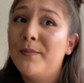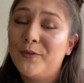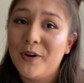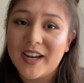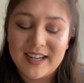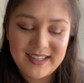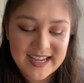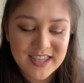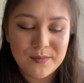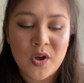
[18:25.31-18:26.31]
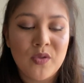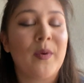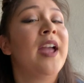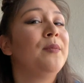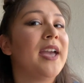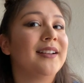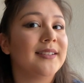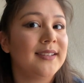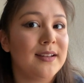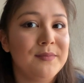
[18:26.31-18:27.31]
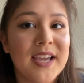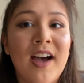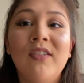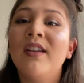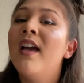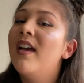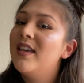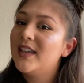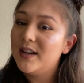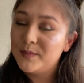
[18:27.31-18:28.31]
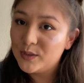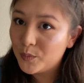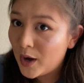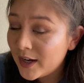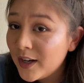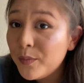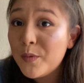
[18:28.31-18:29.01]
before I could take them on the ride, we had to sit him down, get him some water.